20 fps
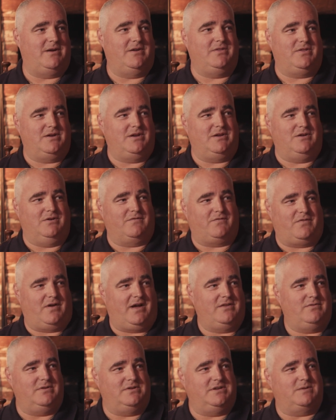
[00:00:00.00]
I think your
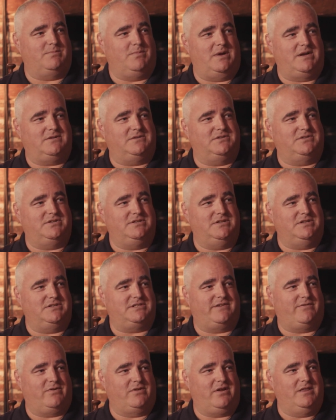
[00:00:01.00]
father and Dick Michelson and
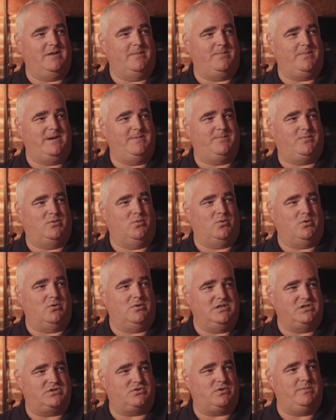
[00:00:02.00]
several other people
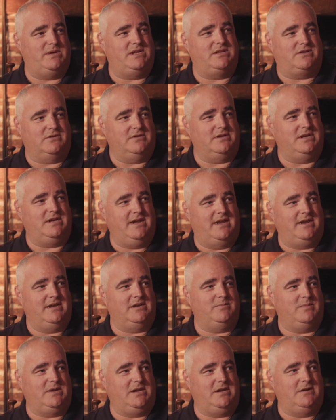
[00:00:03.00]
were instrumental in
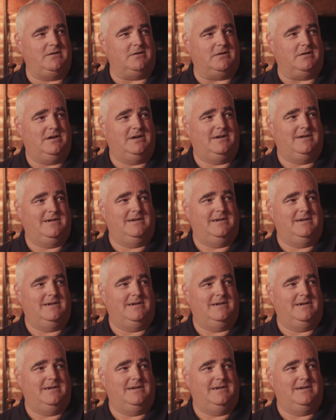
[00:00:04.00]
getting him here.